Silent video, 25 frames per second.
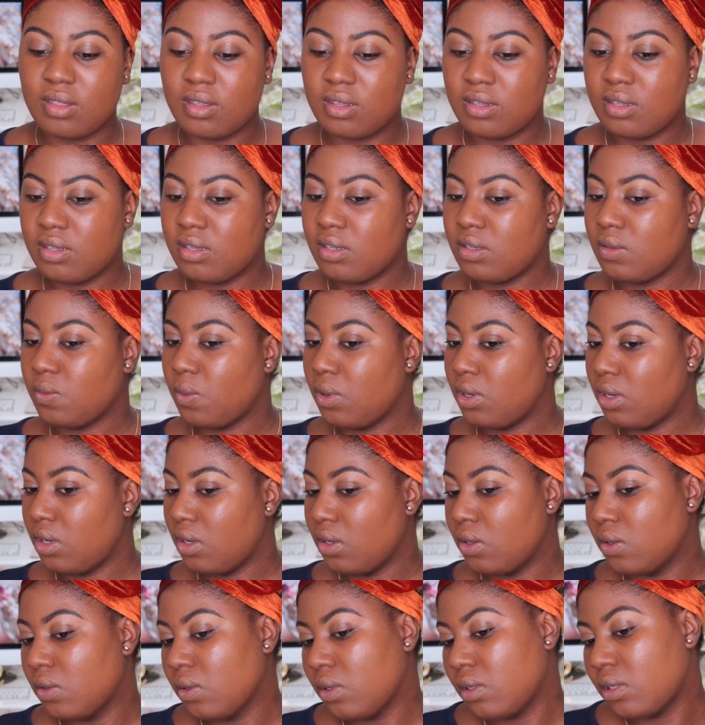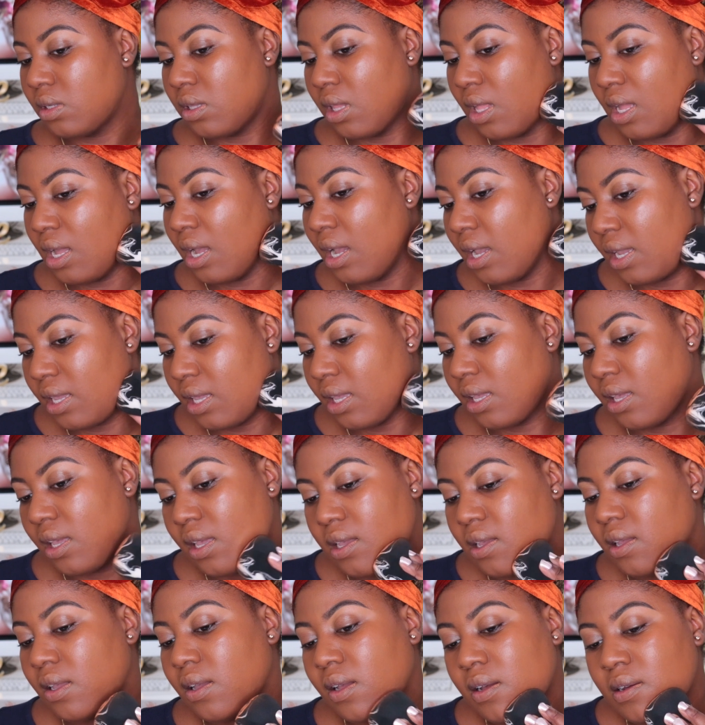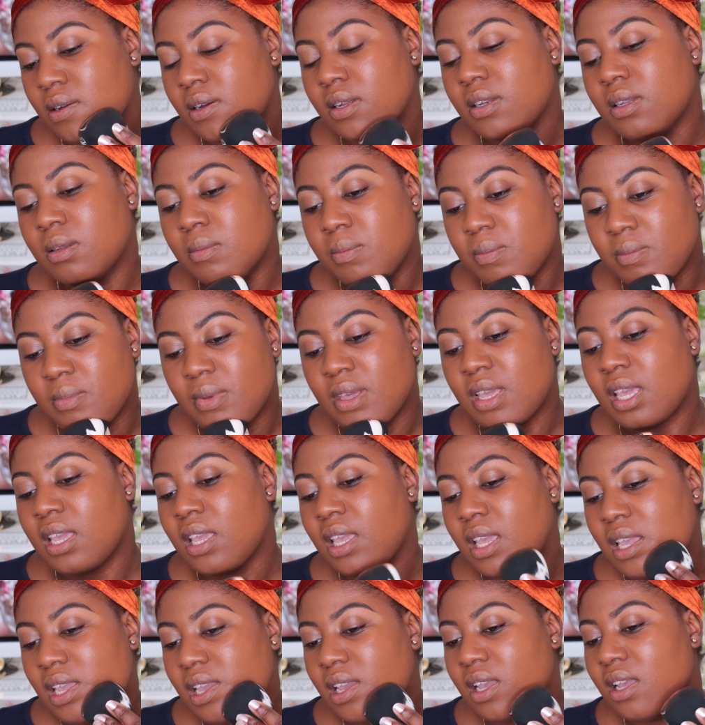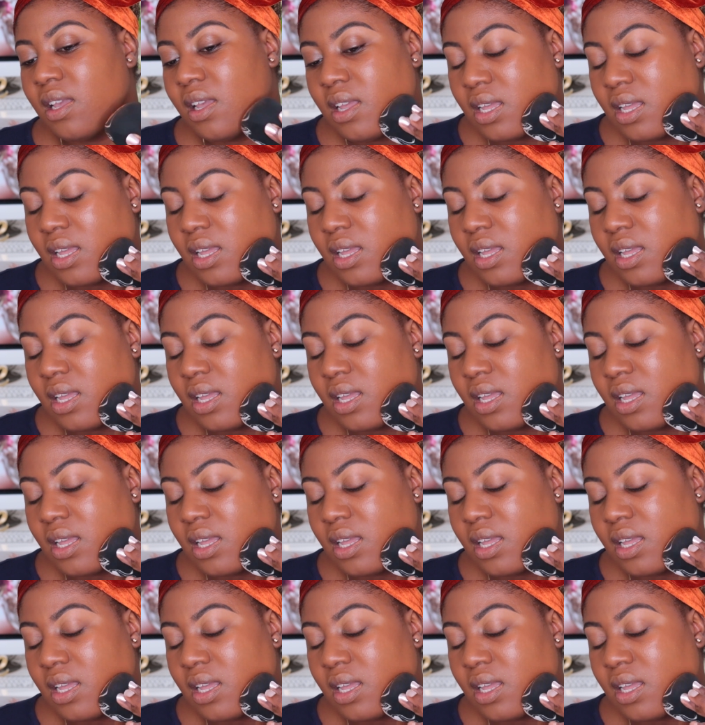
this is what it looks like on me.